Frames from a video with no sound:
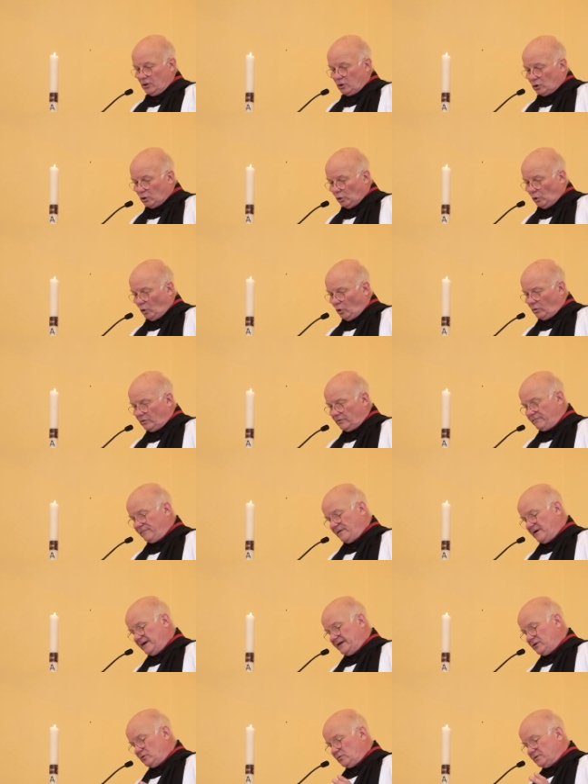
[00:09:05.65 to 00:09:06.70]

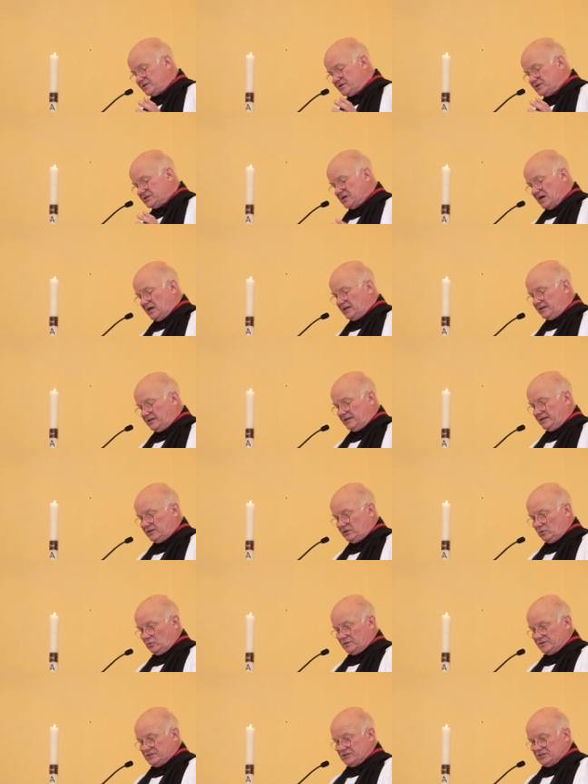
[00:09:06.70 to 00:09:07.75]
Glorify your Son, that
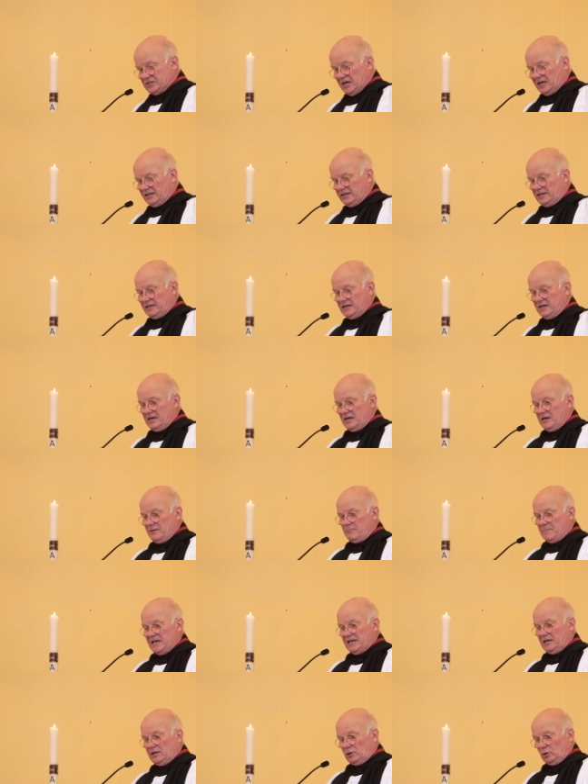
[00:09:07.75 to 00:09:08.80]
your Son
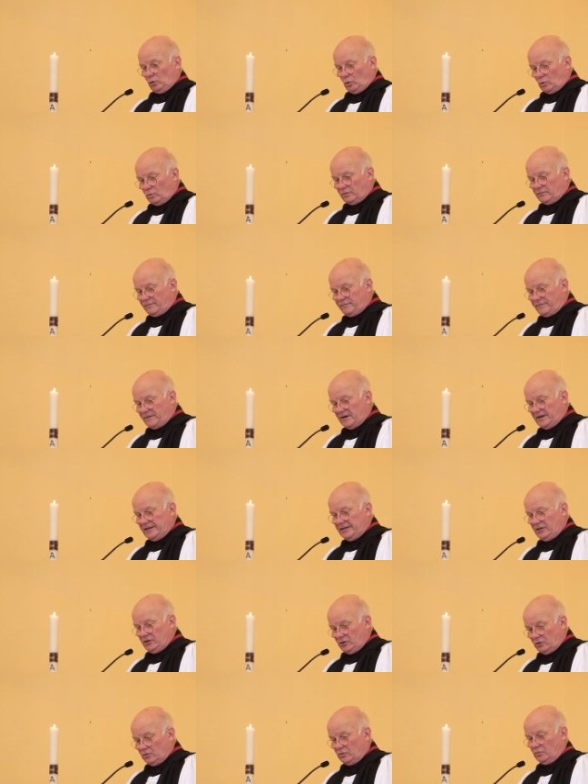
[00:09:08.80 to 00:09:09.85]
may
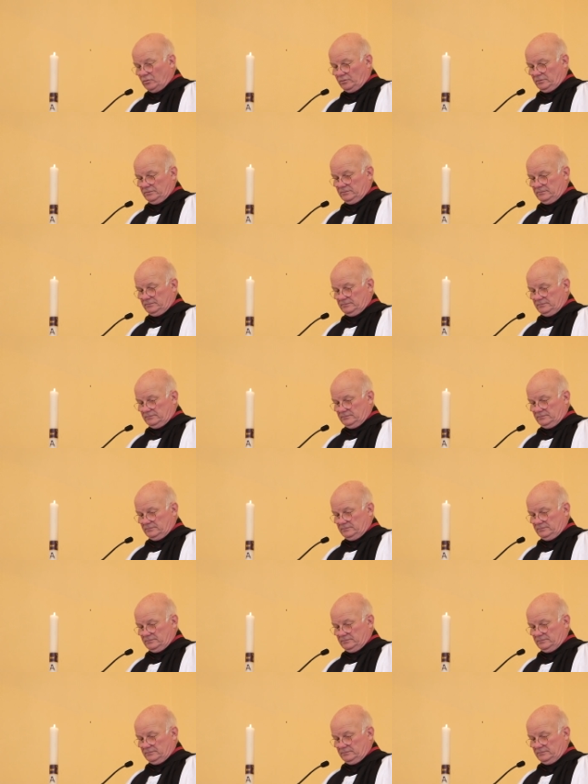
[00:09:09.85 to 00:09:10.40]
glorify you.